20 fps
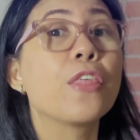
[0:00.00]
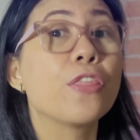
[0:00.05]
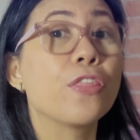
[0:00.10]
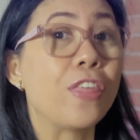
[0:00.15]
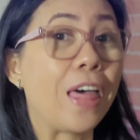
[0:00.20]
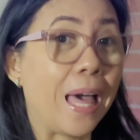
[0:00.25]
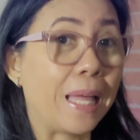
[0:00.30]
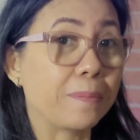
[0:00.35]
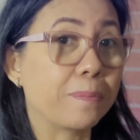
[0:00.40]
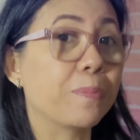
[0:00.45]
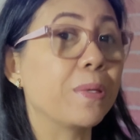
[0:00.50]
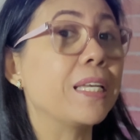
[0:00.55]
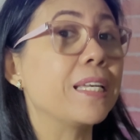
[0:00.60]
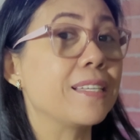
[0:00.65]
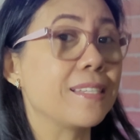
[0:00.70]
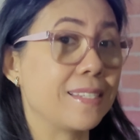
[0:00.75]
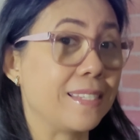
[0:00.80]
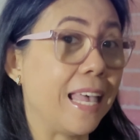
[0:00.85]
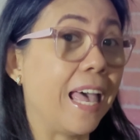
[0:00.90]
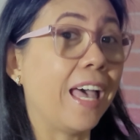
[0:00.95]
That being
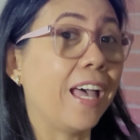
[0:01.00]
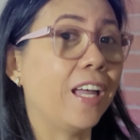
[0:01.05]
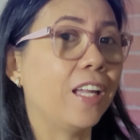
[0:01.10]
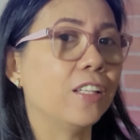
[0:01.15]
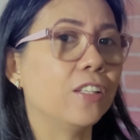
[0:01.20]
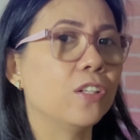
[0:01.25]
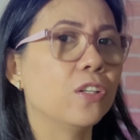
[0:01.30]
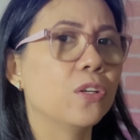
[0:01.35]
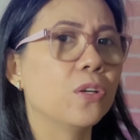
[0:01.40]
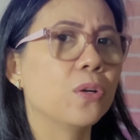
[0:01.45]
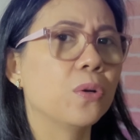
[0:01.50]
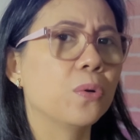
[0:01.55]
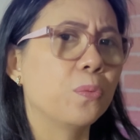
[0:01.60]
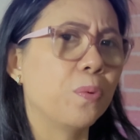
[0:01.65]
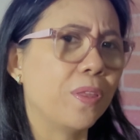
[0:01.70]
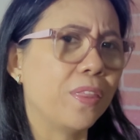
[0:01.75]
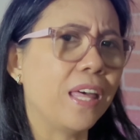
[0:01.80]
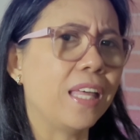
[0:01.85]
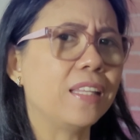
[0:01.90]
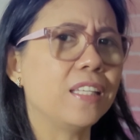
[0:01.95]
said, we
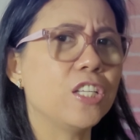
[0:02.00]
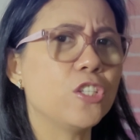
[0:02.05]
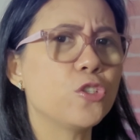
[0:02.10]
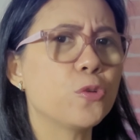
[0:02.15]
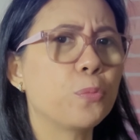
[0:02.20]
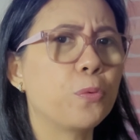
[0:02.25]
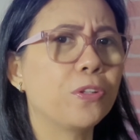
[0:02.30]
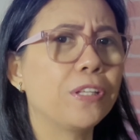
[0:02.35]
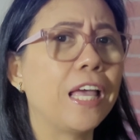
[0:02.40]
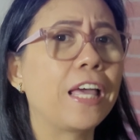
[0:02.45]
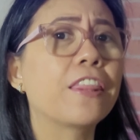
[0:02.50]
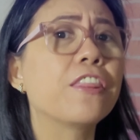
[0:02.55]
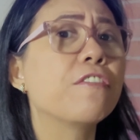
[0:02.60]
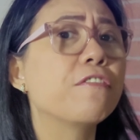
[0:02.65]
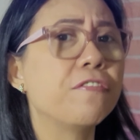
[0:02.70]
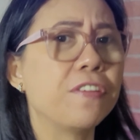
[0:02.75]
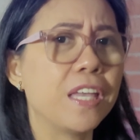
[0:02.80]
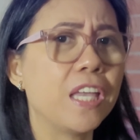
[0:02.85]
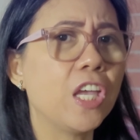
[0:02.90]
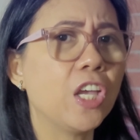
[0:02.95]
then need to protect the
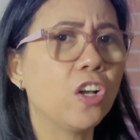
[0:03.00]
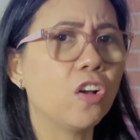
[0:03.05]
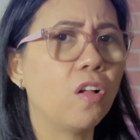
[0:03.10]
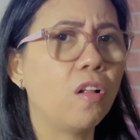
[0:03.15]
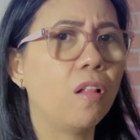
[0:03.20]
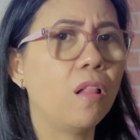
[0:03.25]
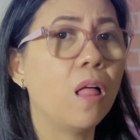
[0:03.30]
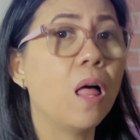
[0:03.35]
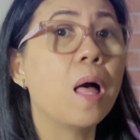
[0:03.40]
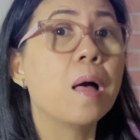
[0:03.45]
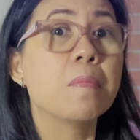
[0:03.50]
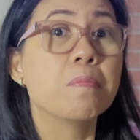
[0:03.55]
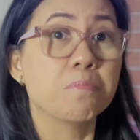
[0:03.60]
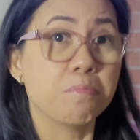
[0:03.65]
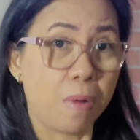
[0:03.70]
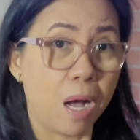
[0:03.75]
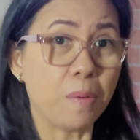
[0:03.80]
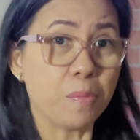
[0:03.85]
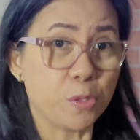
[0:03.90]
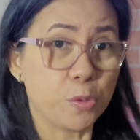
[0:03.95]
vehicle,
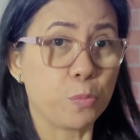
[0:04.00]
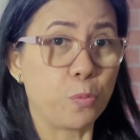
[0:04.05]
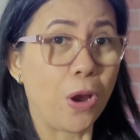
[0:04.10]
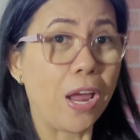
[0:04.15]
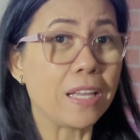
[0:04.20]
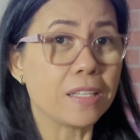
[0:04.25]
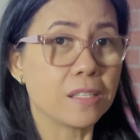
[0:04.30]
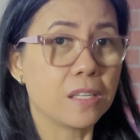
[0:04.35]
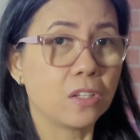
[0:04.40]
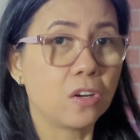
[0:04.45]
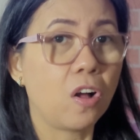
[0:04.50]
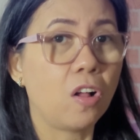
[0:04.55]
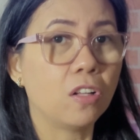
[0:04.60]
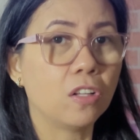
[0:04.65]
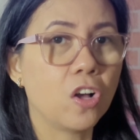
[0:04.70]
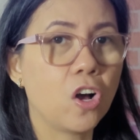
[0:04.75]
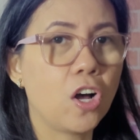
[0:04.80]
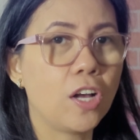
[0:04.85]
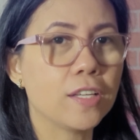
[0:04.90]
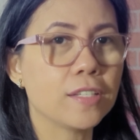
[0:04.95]
mom's breast, at all
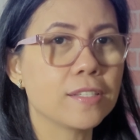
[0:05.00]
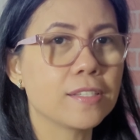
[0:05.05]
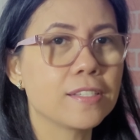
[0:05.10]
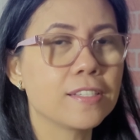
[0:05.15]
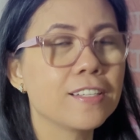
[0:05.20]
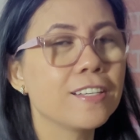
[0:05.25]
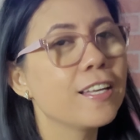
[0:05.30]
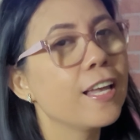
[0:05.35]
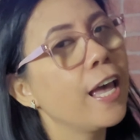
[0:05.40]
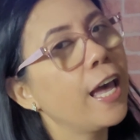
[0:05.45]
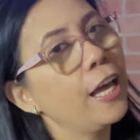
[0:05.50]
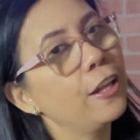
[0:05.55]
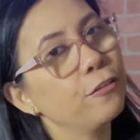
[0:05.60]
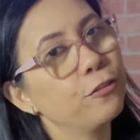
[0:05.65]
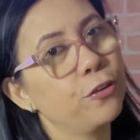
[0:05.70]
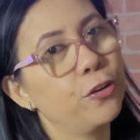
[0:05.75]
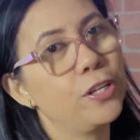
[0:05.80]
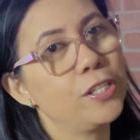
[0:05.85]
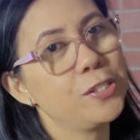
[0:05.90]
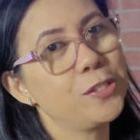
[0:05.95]
costs. And
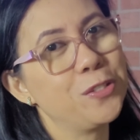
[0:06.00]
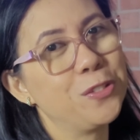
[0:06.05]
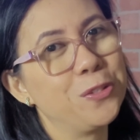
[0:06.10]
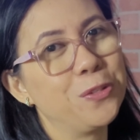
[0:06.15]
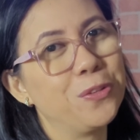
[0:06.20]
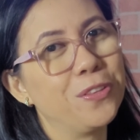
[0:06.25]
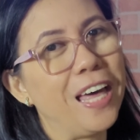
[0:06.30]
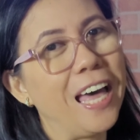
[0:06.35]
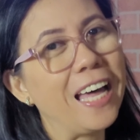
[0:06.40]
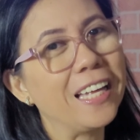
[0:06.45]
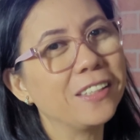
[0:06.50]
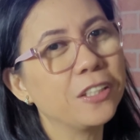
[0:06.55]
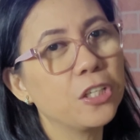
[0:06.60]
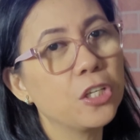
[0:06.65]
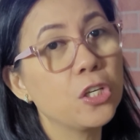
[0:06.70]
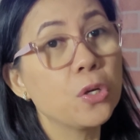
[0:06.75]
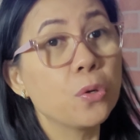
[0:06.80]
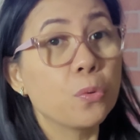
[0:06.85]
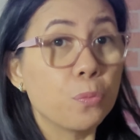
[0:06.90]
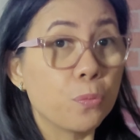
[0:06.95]
for us to do that,
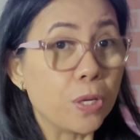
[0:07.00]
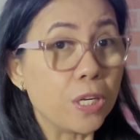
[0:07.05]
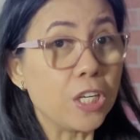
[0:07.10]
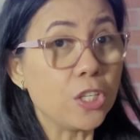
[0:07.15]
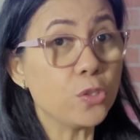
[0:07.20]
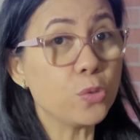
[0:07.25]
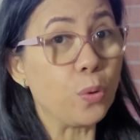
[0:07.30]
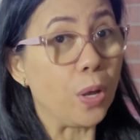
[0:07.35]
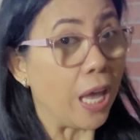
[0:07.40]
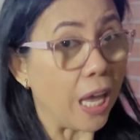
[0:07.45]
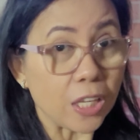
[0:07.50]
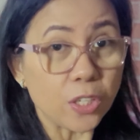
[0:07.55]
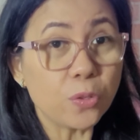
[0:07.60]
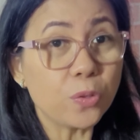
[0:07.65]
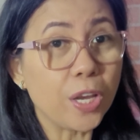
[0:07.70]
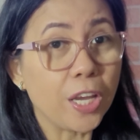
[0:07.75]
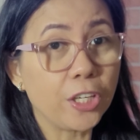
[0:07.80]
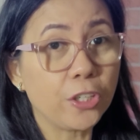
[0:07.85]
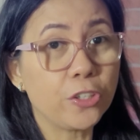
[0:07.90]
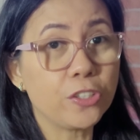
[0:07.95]
we need to
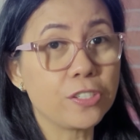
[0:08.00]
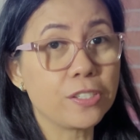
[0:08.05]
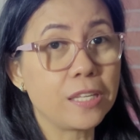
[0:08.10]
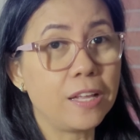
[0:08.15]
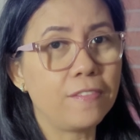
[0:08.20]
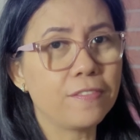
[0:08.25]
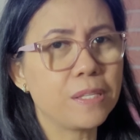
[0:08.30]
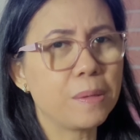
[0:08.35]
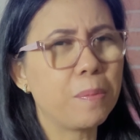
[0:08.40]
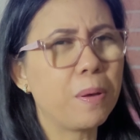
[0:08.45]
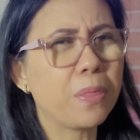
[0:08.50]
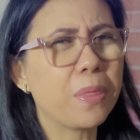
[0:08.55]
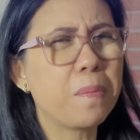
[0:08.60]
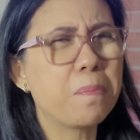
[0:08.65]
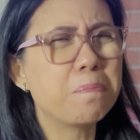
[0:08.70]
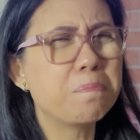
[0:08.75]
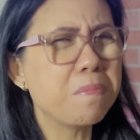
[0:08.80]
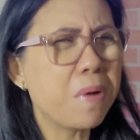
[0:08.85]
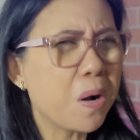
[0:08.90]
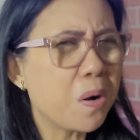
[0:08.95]
educate ourselves about the
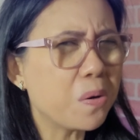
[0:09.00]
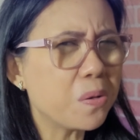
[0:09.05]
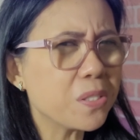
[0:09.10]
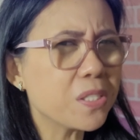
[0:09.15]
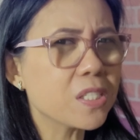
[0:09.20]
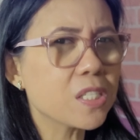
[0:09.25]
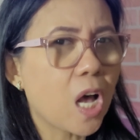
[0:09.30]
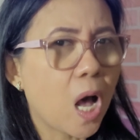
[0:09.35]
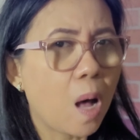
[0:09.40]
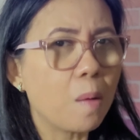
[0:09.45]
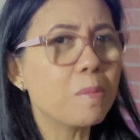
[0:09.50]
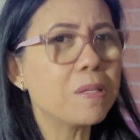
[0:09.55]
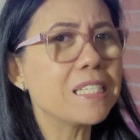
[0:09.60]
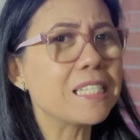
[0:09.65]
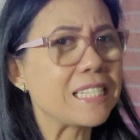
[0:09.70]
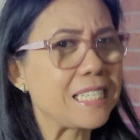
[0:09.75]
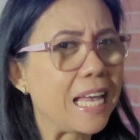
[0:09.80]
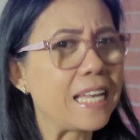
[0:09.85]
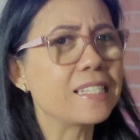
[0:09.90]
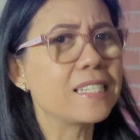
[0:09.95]
most common
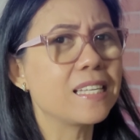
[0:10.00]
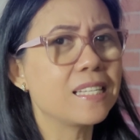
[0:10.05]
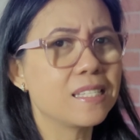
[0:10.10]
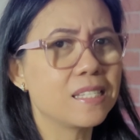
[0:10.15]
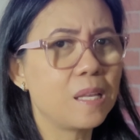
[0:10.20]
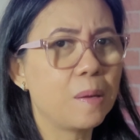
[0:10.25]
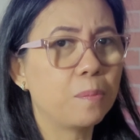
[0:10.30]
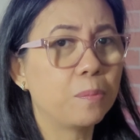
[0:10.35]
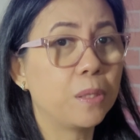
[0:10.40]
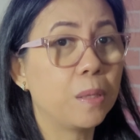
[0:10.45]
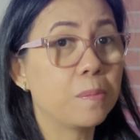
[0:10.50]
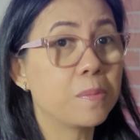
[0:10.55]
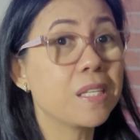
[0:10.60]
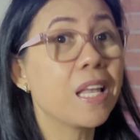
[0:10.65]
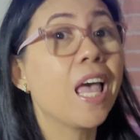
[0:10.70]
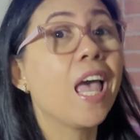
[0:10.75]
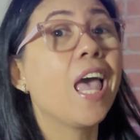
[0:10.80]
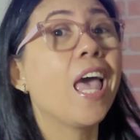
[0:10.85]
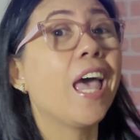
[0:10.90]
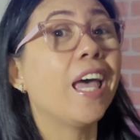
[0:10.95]
signs and symptoms
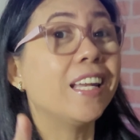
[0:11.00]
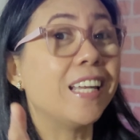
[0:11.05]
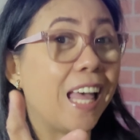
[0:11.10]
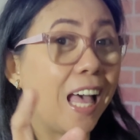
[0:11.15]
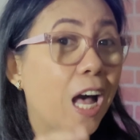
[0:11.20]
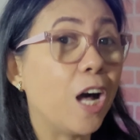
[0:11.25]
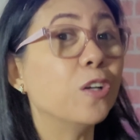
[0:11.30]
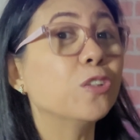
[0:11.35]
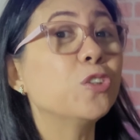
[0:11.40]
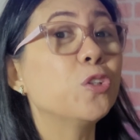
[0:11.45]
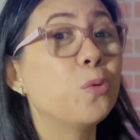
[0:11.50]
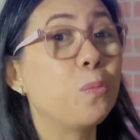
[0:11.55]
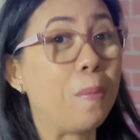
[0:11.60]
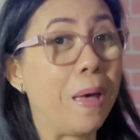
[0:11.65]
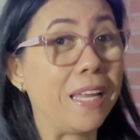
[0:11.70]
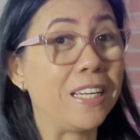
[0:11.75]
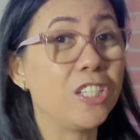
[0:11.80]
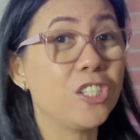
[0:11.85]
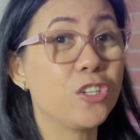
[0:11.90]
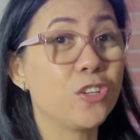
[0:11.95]
and how to
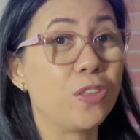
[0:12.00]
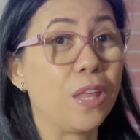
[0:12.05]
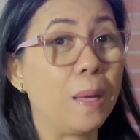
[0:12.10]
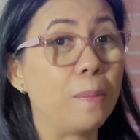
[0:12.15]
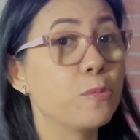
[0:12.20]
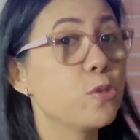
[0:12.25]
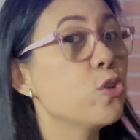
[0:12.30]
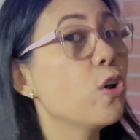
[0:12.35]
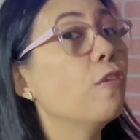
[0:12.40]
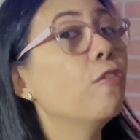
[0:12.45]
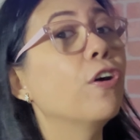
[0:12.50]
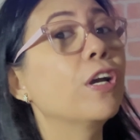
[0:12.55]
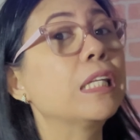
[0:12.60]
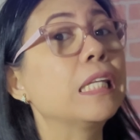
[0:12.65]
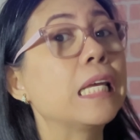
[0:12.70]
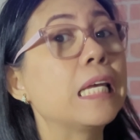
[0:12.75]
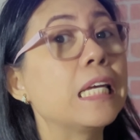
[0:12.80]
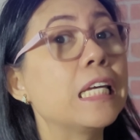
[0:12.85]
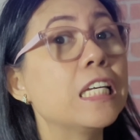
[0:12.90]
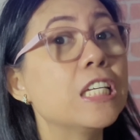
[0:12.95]
manage them to avoid
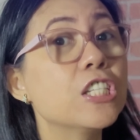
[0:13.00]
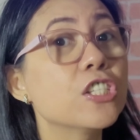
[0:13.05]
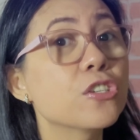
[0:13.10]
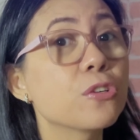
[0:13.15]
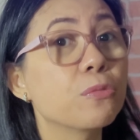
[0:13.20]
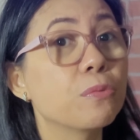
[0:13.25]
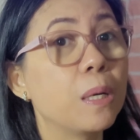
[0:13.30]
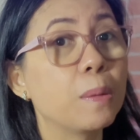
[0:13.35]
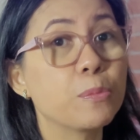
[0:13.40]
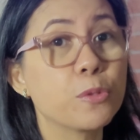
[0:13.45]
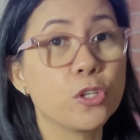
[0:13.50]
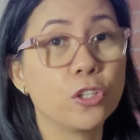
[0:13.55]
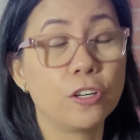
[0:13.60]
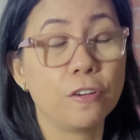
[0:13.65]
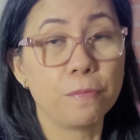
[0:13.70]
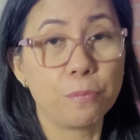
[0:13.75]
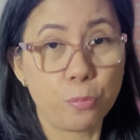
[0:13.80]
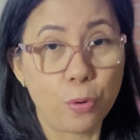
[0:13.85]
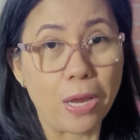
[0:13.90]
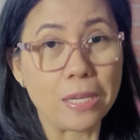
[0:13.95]
interruption
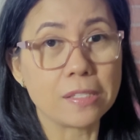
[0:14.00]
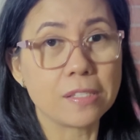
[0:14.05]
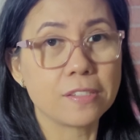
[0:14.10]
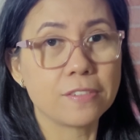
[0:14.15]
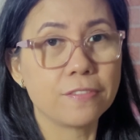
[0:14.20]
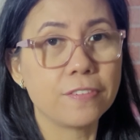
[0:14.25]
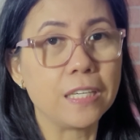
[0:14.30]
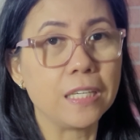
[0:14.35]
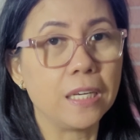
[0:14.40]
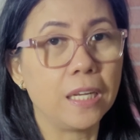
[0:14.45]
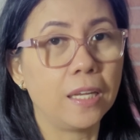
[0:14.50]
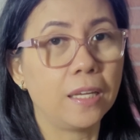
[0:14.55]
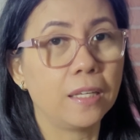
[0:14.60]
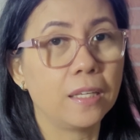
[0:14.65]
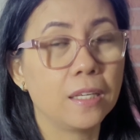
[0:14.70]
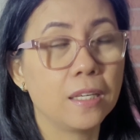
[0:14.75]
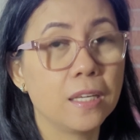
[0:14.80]
of breastfeeding.